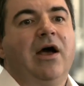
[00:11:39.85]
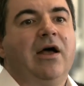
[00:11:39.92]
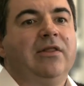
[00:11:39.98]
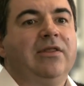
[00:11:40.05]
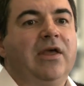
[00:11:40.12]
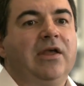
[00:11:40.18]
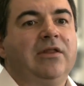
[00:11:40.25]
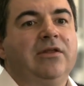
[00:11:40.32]

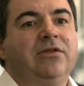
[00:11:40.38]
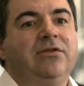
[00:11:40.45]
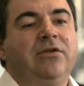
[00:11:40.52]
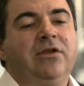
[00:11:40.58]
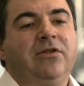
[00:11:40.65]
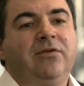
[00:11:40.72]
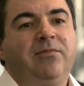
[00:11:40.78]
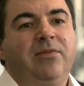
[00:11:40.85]
and then
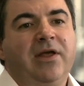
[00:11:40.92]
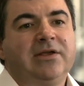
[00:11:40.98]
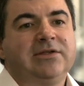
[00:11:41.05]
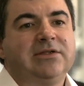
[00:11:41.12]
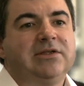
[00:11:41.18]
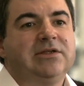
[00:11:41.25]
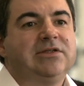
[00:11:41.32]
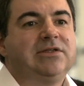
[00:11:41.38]
it, it
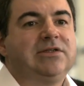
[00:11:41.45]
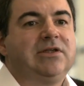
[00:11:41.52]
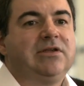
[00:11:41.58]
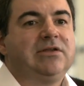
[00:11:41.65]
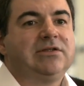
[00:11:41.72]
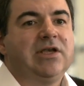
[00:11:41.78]
replaces,